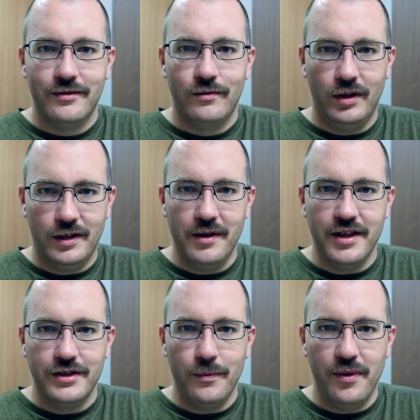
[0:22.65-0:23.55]
Welcome to the
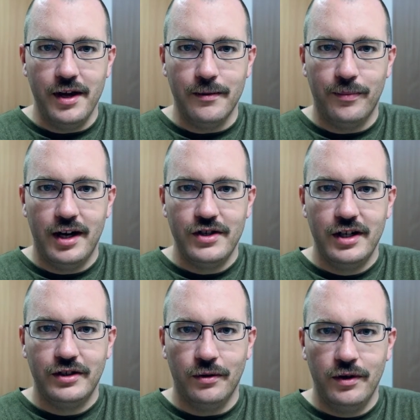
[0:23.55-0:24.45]
Soap Thing
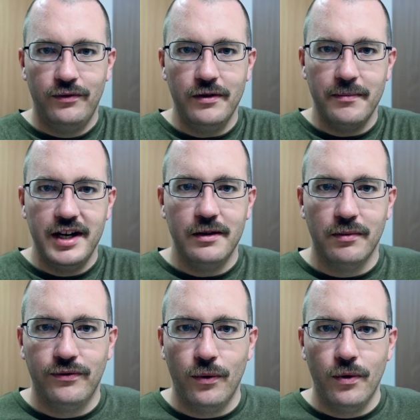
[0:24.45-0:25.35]
Project, or if you've been here
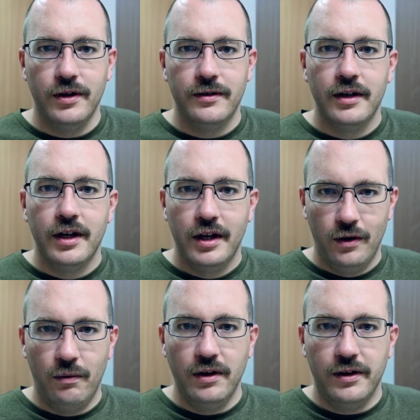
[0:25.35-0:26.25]
before,
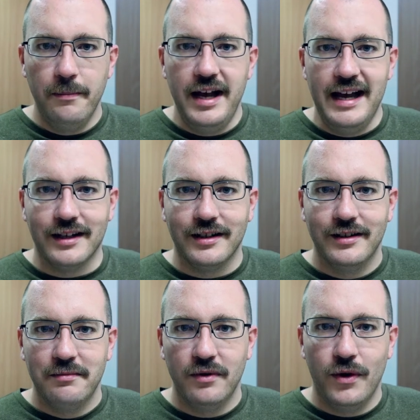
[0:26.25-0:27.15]
welcome back.
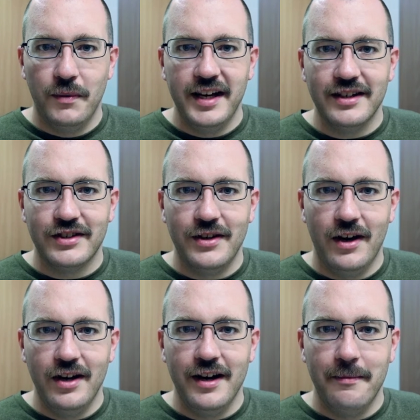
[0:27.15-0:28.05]
Before we get
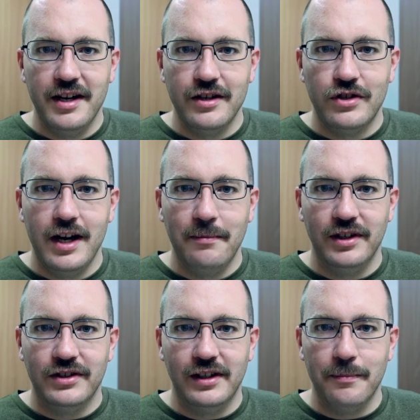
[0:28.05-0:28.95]
started, I'm going to
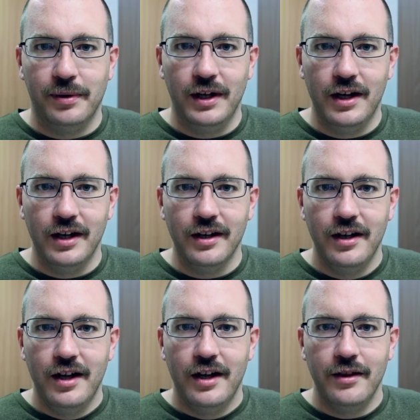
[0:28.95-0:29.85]
shamelessly plug
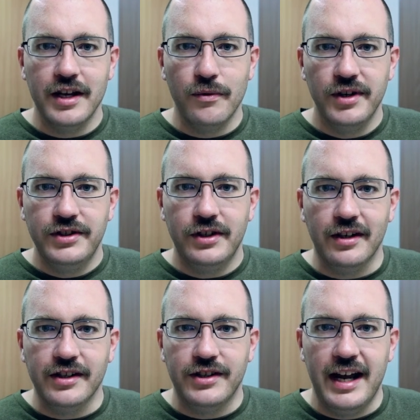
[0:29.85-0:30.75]
the Whisker
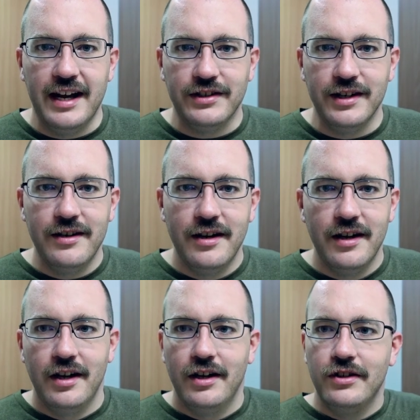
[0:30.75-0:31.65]
Assassin.
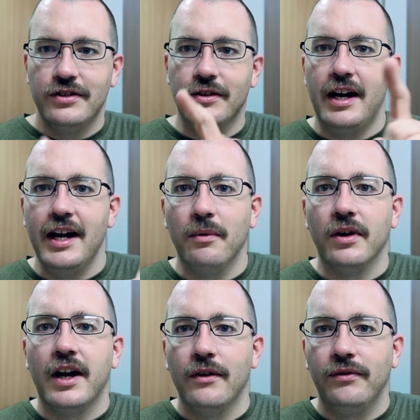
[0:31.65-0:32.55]
So I will
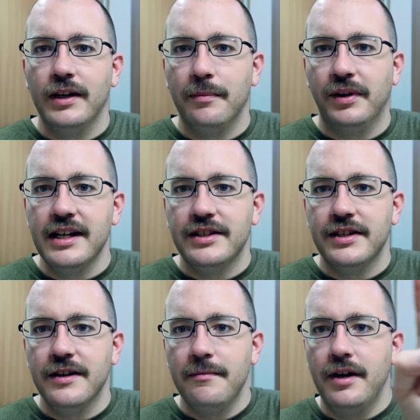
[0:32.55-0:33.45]
carefully place
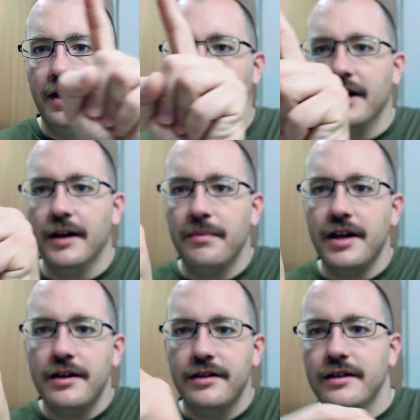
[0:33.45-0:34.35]
him up
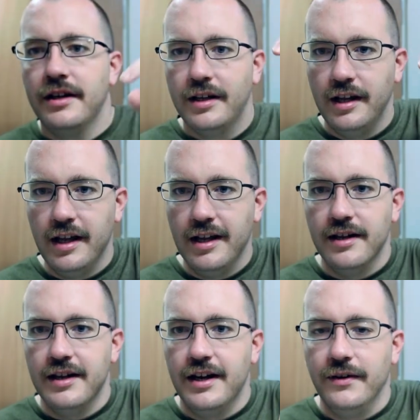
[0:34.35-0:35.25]
here
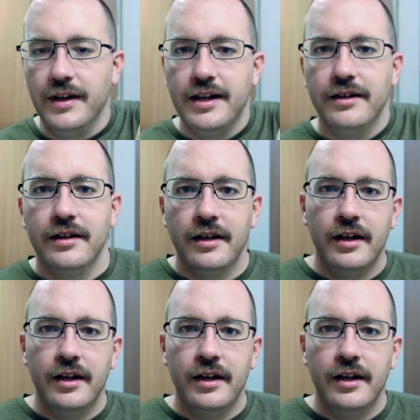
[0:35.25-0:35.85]
and down there.